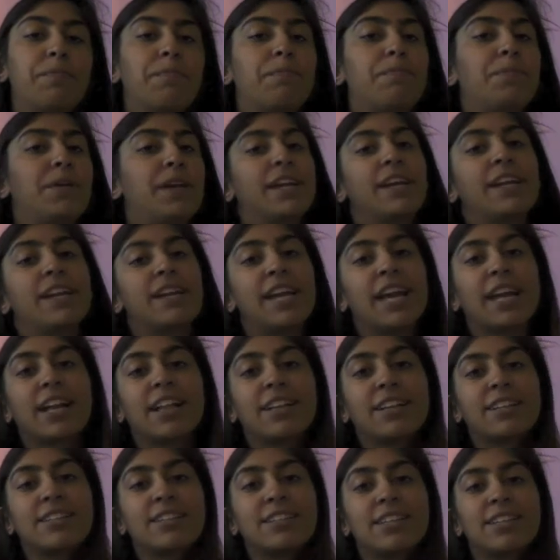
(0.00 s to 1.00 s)
big
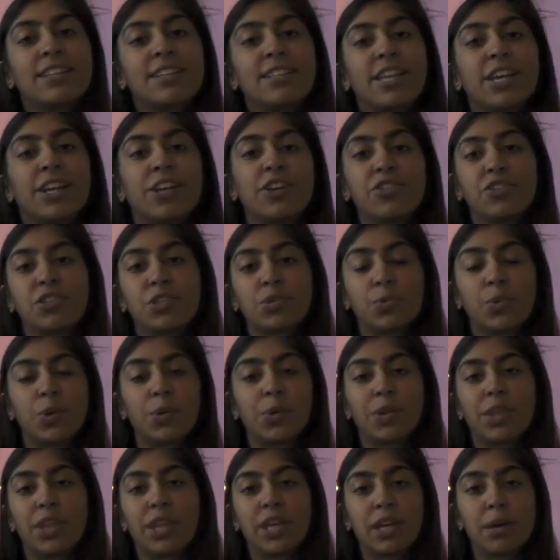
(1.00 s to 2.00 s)
necklaces that you can just wear
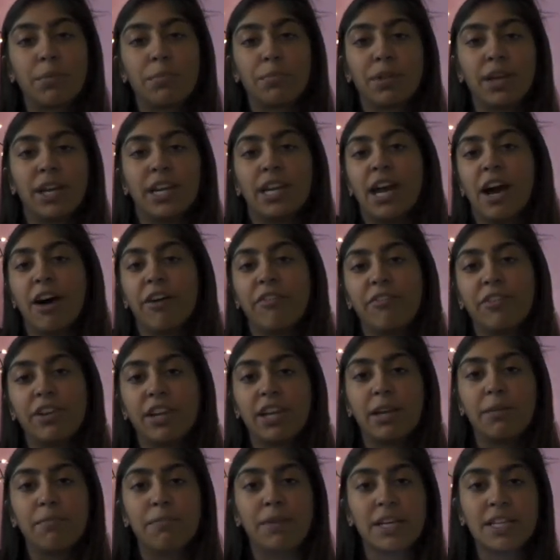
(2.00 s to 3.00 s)
with like a plain outfit
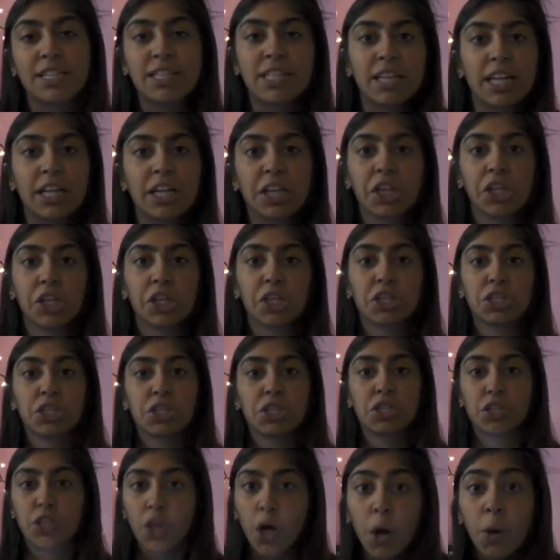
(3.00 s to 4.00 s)
and it makes it like look
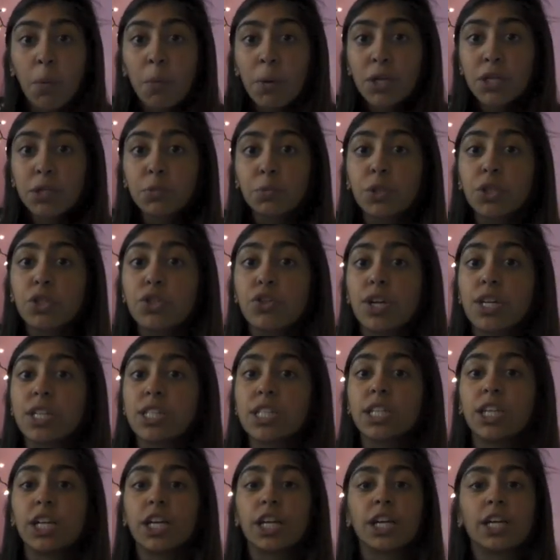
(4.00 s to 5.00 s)
so much more
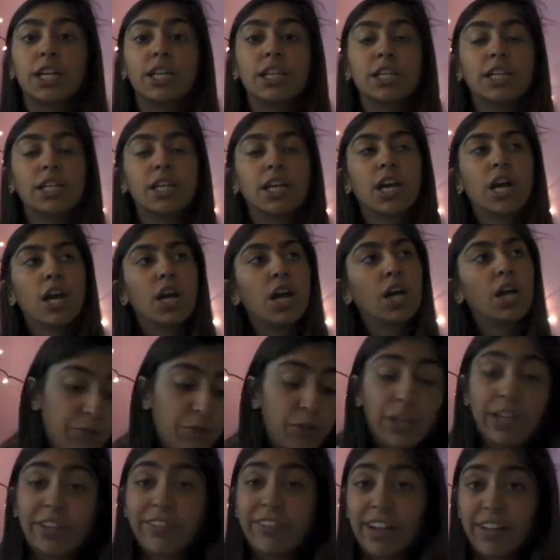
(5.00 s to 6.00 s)
dressier.
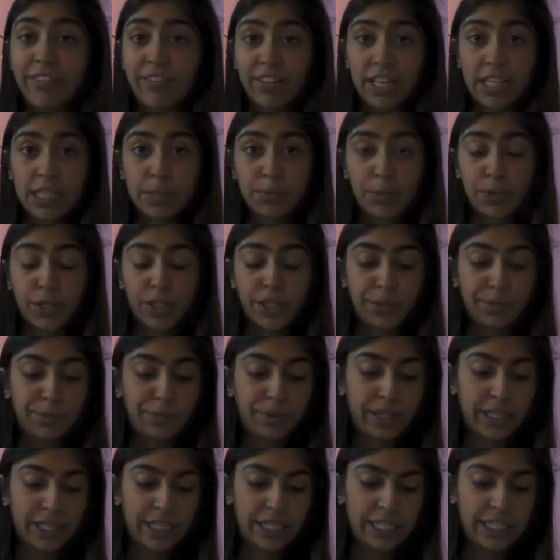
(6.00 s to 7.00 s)
45, last sport you
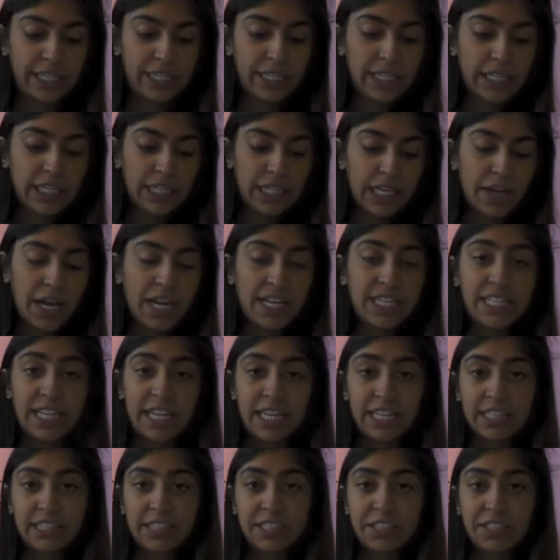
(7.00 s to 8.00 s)
played. I
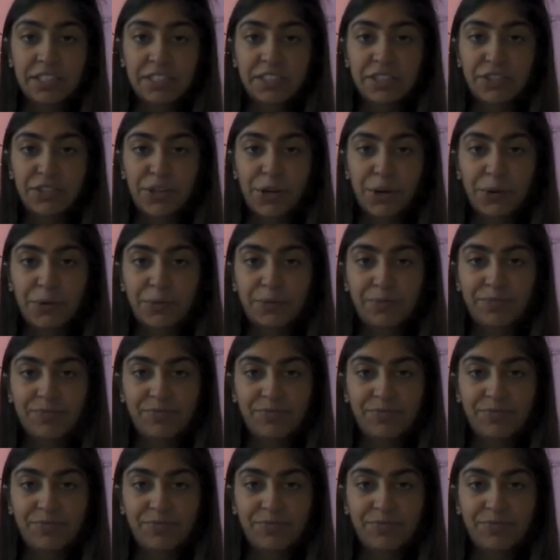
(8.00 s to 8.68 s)
danced, so